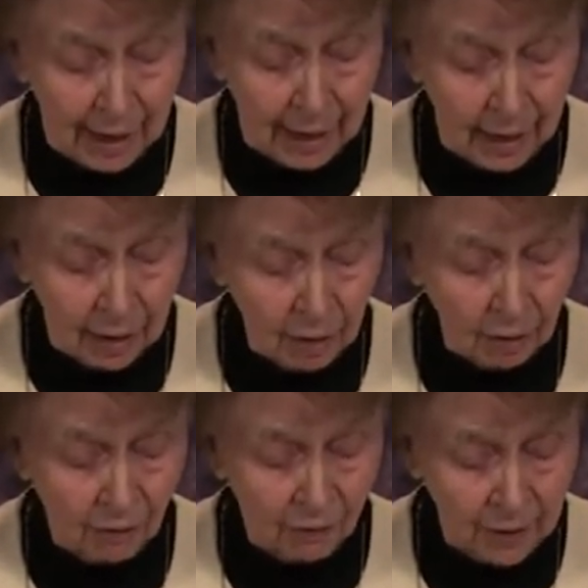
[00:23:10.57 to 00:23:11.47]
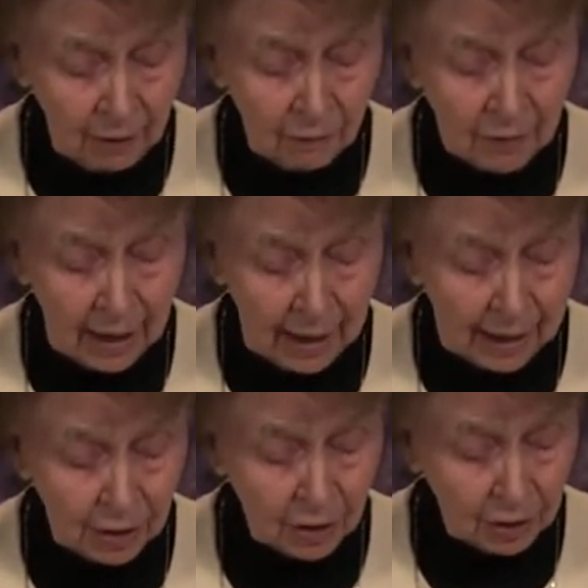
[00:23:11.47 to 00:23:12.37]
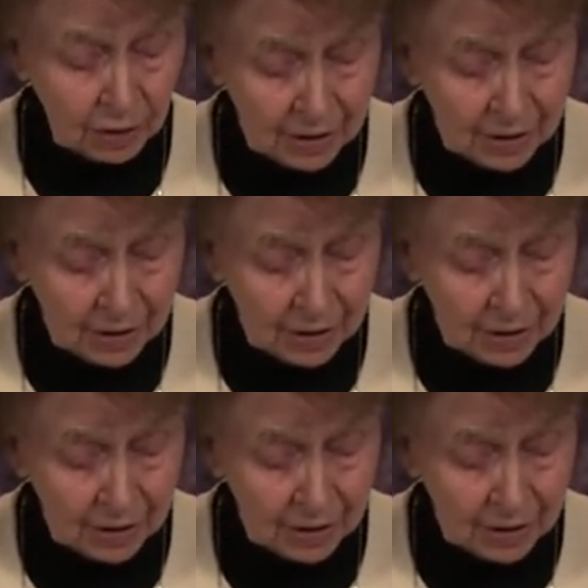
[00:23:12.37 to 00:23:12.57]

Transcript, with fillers: And the fifth angel